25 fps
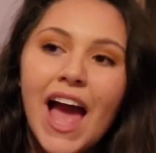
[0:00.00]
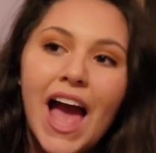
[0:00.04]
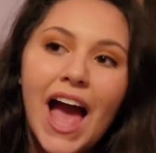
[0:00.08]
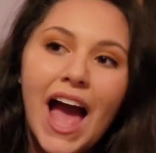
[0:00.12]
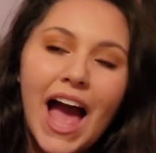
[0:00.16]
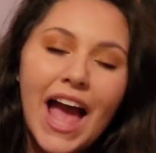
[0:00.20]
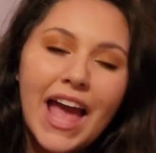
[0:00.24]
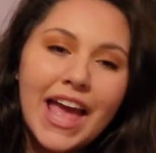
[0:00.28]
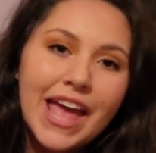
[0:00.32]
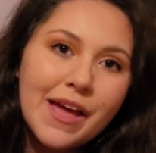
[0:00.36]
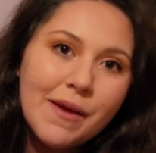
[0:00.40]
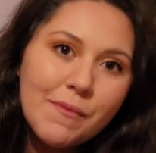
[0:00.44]

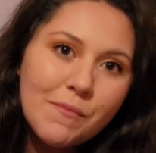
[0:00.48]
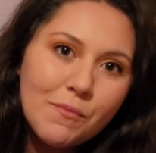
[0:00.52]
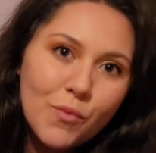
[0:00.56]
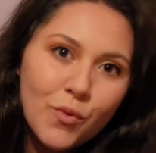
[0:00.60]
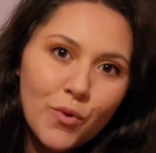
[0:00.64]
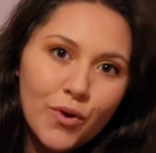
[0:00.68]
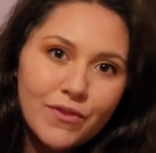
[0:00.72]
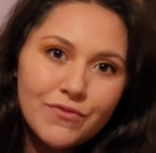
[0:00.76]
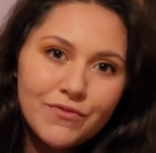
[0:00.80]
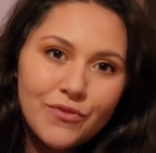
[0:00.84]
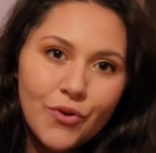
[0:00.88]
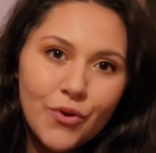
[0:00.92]
I am
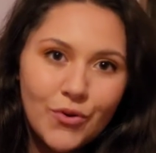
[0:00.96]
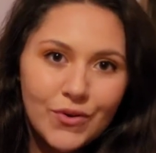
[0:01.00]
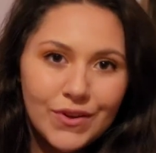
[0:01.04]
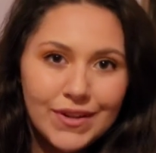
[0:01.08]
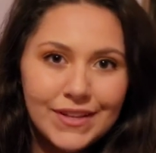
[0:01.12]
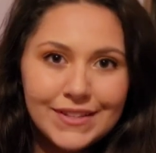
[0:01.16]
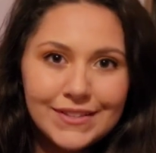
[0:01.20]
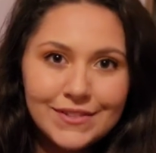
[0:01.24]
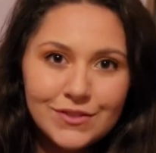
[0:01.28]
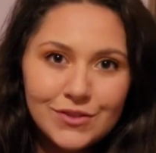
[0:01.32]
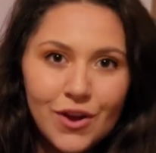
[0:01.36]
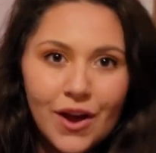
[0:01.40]
more
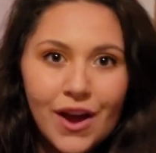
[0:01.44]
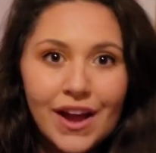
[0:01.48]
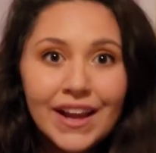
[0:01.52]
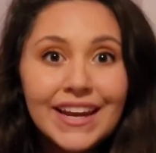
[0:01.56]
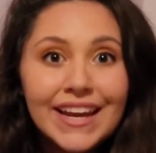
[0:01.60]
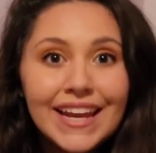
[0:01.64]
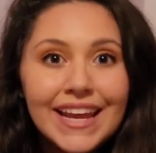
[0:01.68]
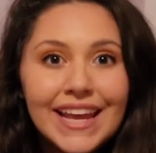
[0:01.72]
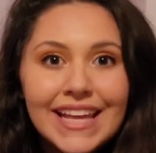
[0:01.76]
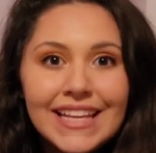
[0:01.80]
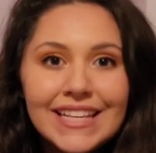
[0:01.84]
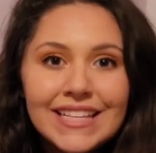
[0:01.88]
focused
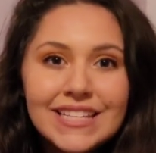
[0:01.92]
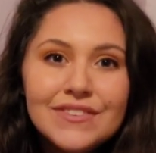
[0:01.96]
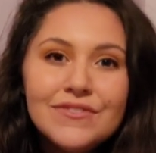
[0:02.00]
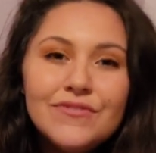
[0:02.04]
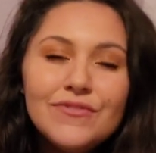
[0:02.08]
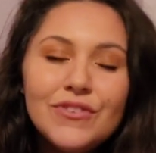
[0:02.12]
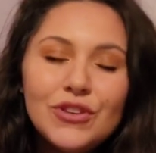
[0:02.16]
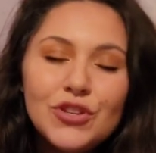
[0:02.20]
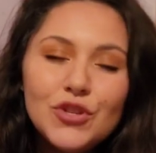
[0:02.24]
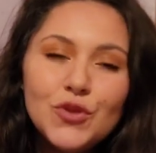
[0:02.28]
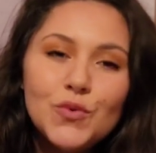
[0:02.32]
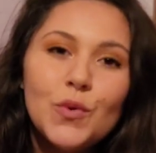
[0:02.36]
on
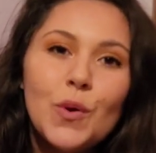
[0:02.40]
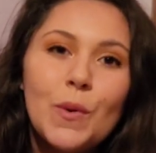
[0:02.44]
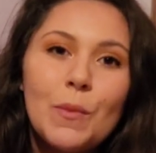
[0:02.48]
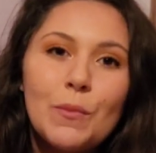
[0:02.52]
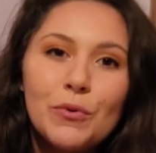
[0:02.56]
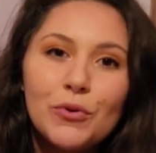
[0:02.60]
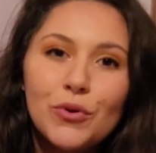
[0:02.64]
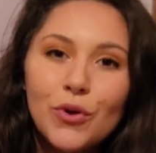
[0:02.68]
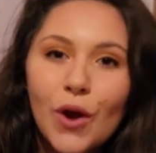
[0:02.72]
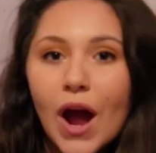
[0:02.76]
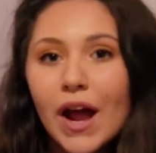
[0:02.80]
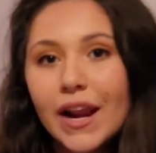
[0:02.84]
individual
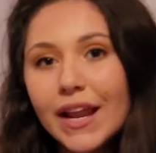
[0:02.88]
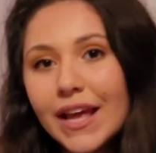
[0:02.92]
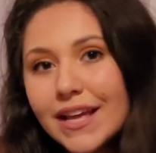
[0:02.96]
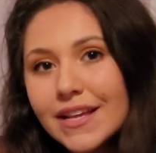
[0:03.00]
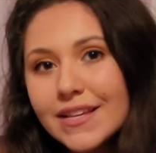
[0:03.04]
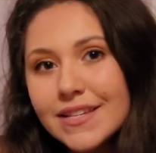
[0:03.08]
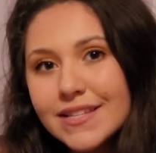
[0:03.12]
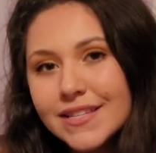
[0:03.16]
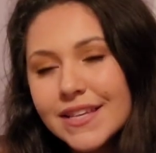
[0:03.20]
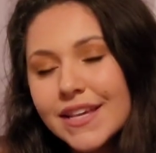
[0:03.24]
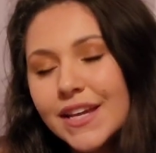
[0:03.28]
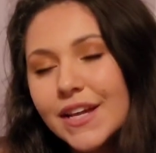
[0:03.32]

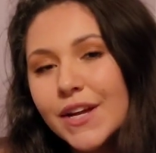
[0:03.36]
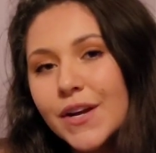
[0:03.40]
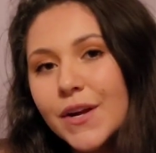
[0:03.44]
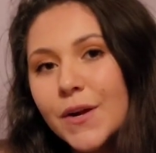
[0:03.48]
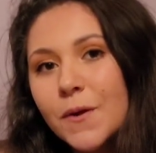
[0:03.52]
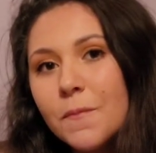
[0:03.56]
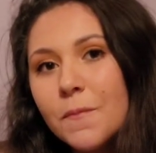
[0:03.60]
products here.